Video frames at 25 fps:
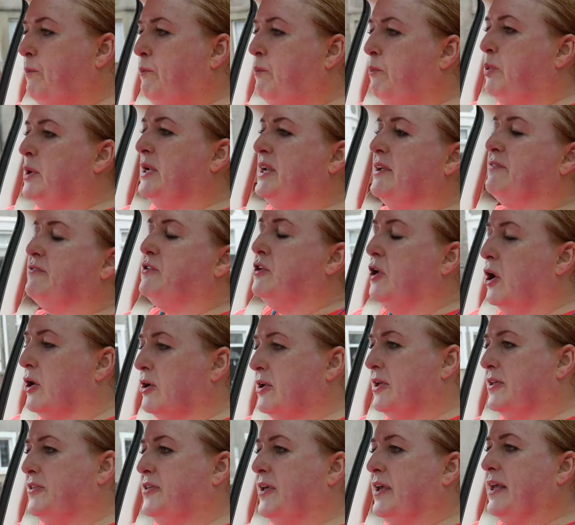But I've got
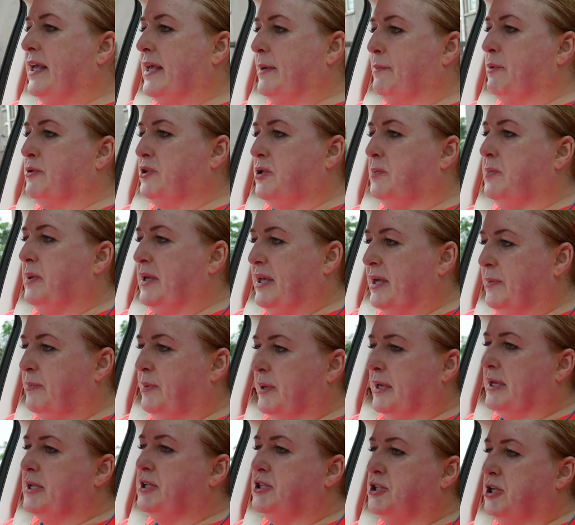to think about the bigger
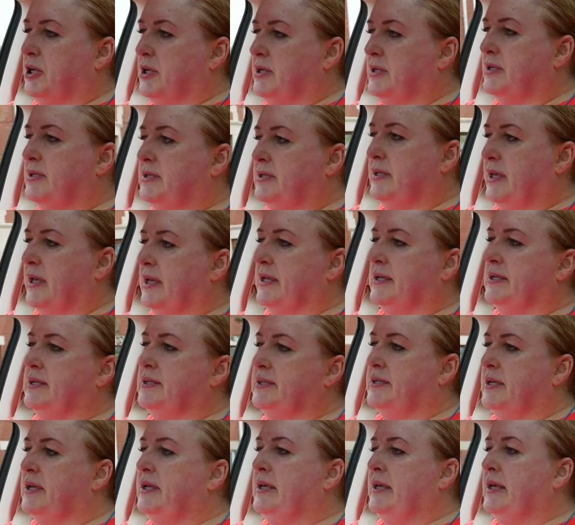picture.
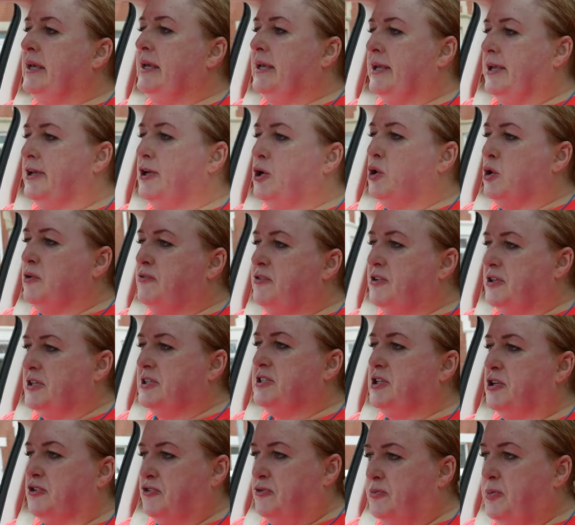And, you know, if you're the
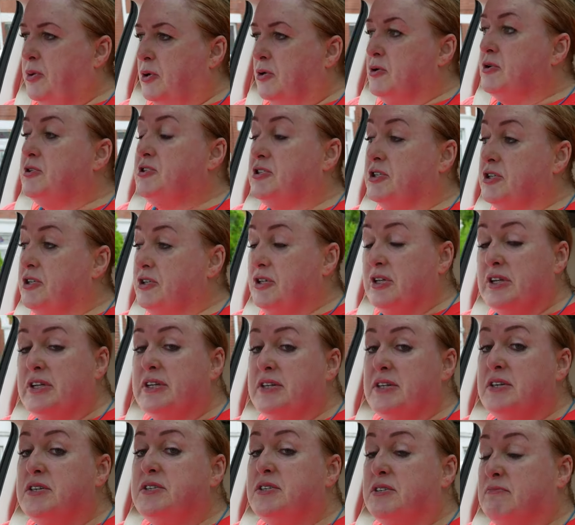sort of person that
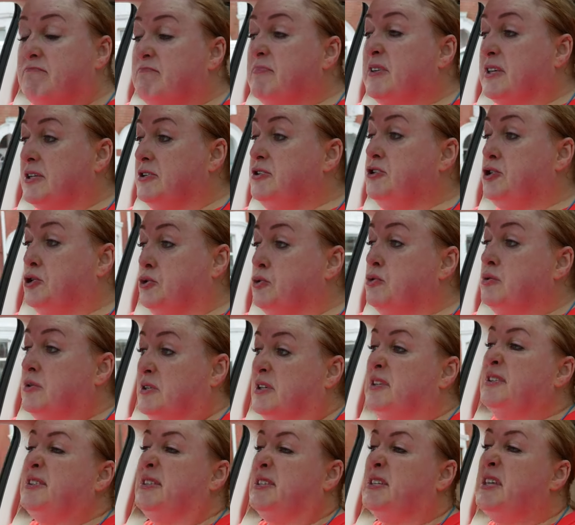is can do
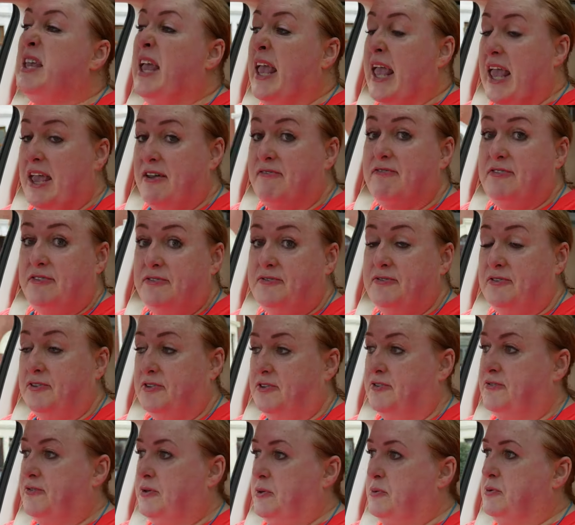save for
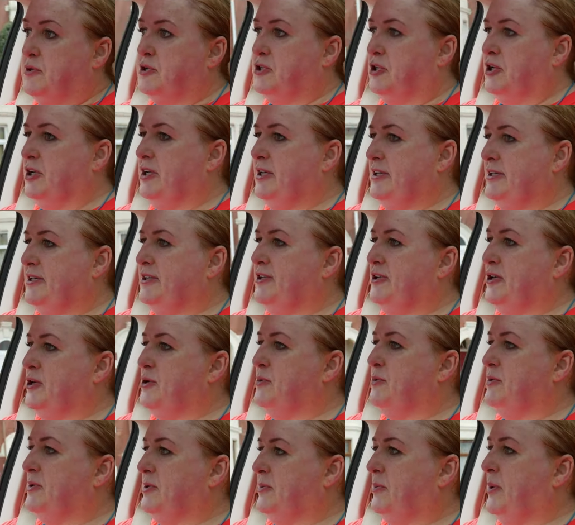the future, you
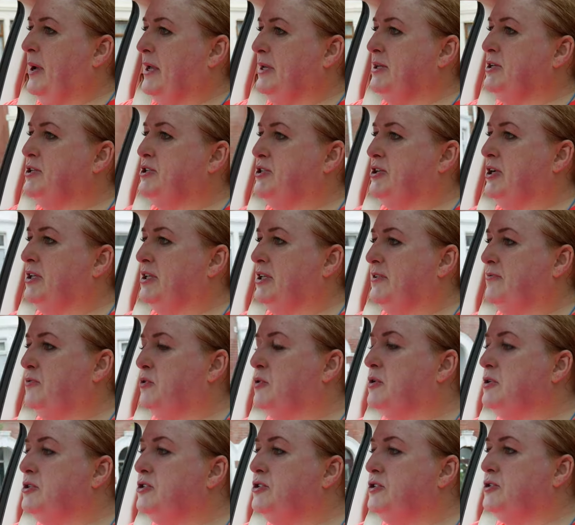know, with a pension, if you
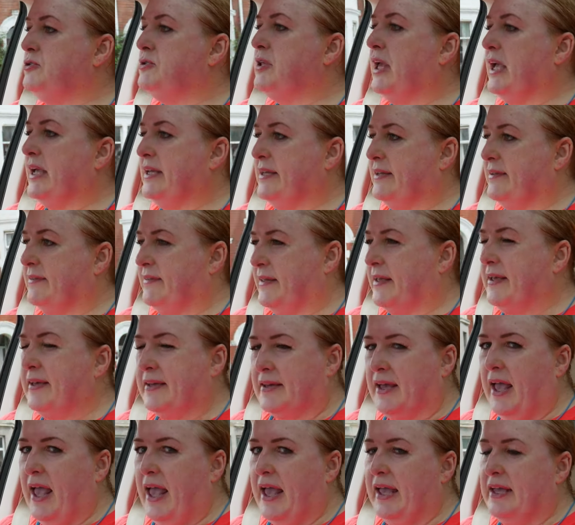can do that,
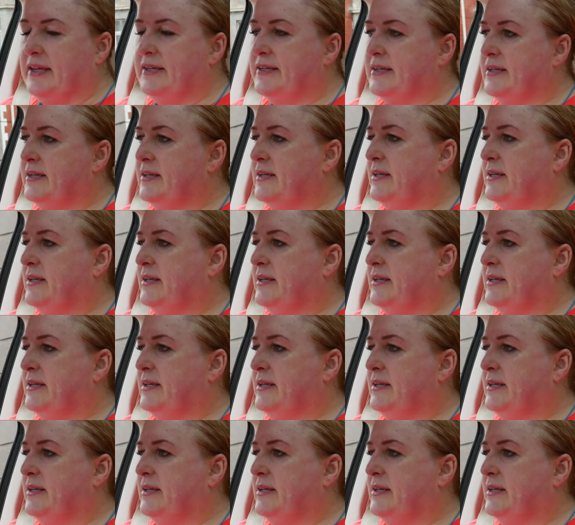think ahead,